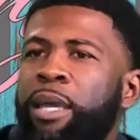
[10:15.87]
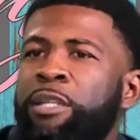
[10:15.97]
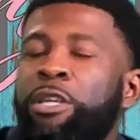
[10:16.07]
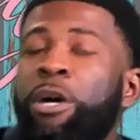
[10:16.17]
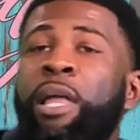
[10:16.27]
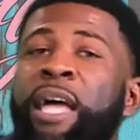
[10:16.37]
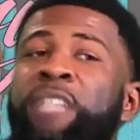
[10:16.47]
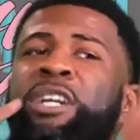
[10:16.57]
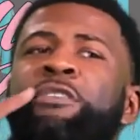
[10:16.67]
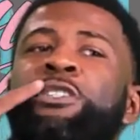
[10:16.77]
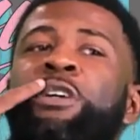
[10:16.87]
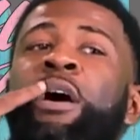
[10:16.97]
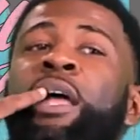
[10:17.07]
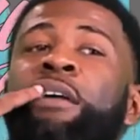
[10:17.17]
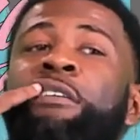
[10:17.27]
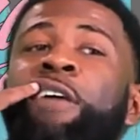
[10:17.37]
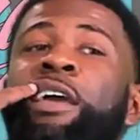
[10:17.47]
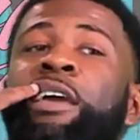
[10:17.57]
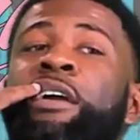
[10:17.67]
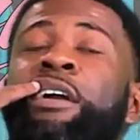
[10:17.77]
so like, I still have a scar like
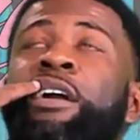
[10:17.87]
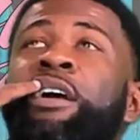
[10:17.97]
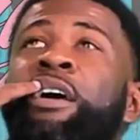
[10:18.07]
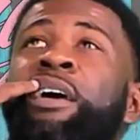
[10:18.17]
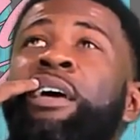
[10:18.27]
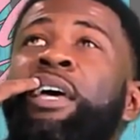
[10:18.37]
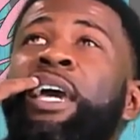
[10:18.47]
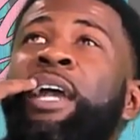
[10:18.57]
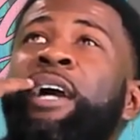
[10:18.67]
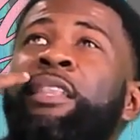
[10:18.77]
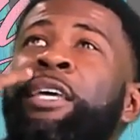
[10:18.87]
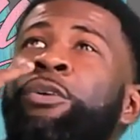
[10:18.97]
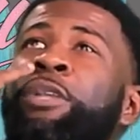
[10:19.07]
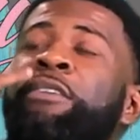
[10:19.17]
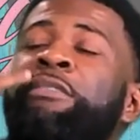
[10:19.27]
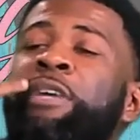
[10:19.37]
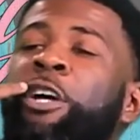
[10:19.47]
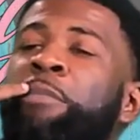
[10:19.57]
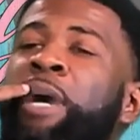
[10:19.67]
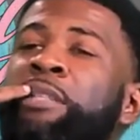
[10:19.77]
right here. And I could literally
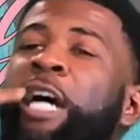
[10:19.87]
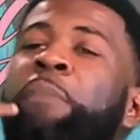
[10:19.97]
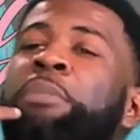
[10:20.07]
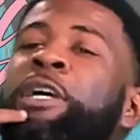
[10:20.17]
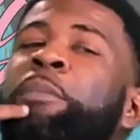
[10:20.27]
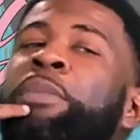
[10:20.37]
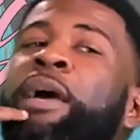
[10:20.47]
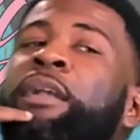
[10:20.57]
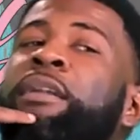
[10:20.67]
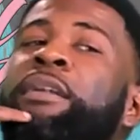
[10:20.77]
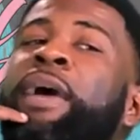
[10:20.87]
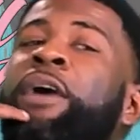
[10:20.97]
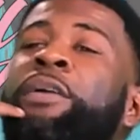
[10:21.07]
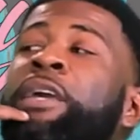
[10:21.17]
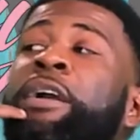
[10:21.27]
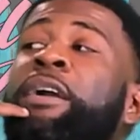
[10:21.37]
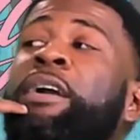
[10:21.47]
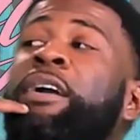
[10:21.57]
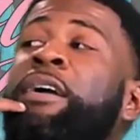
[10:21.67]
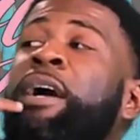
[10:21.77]
feel my top lip like down here. Right?